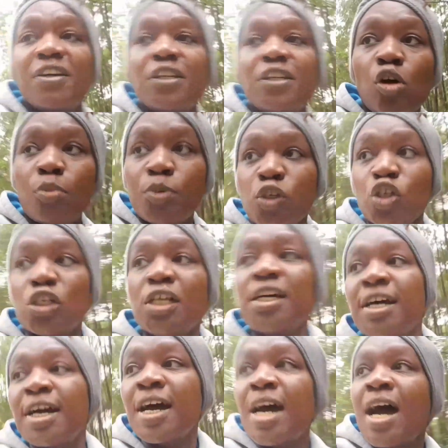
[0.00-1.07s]
option,
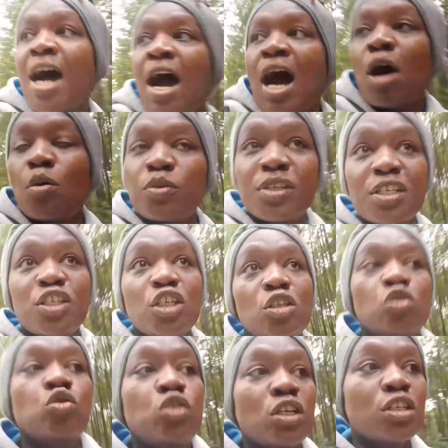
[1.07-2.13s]
I would suggest you
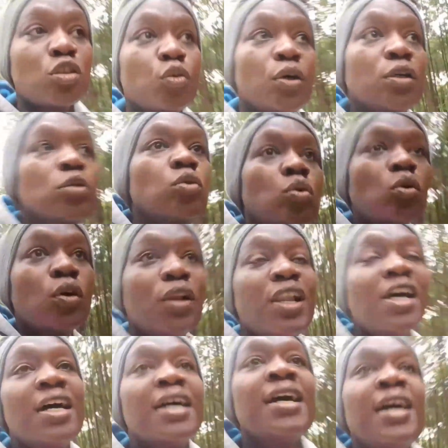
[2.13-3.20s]
just go and Google
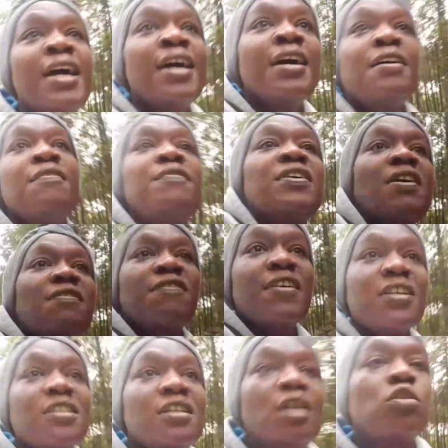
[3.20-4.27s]
VFS
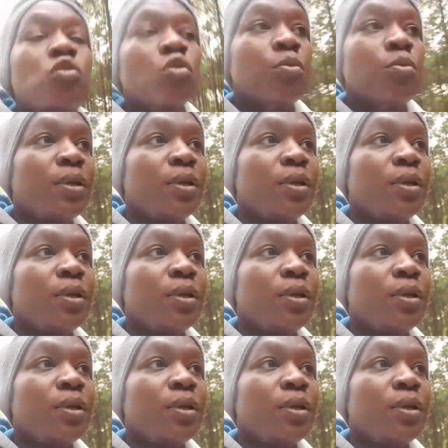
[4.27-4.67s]
Nairobi.